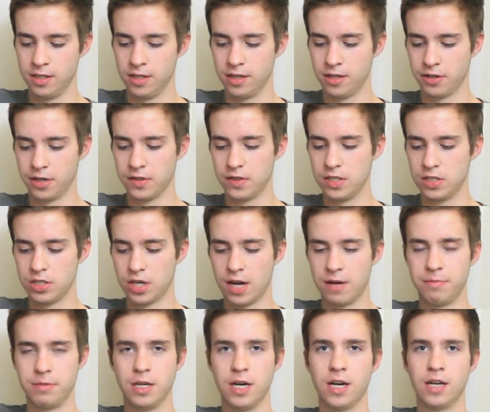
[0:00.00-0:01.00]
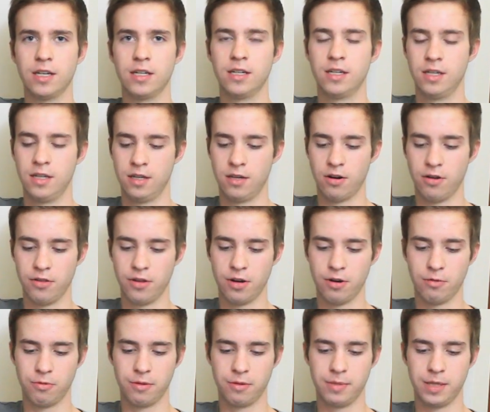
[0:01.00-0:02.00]
They'll get the job done, although
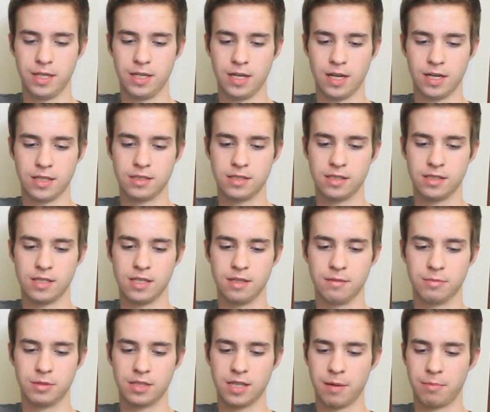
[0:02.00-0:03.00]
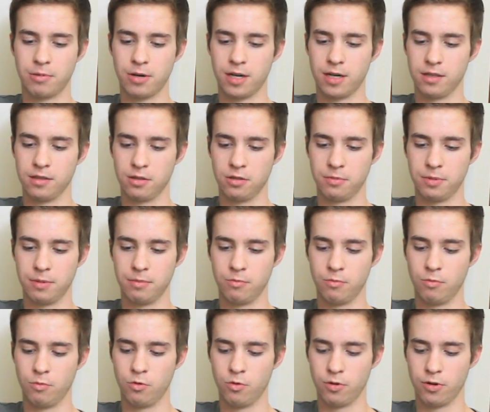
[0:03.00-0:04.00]
it would have been nice to see them separated a little bit
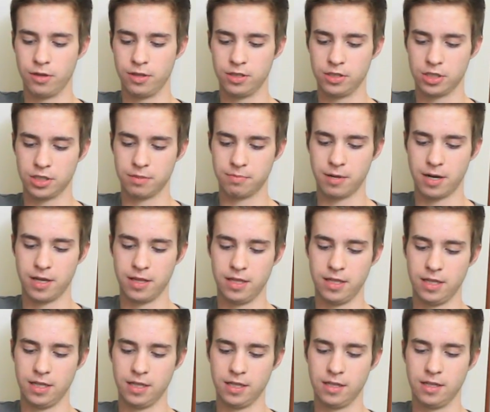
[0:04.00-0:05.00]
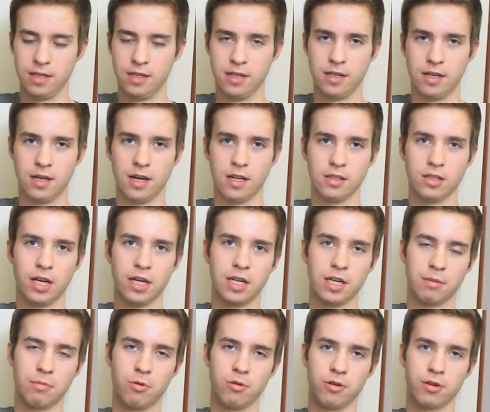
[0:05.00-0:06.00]
more than just by the
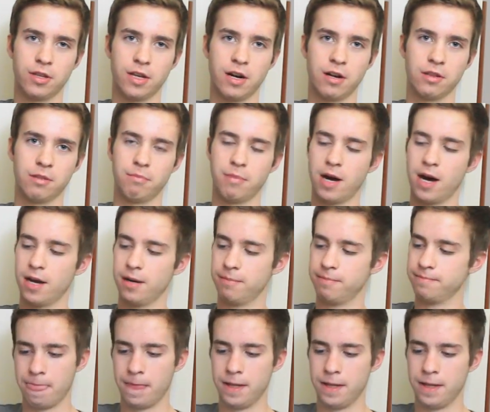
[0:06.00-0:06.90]
lightning port there on the bottom.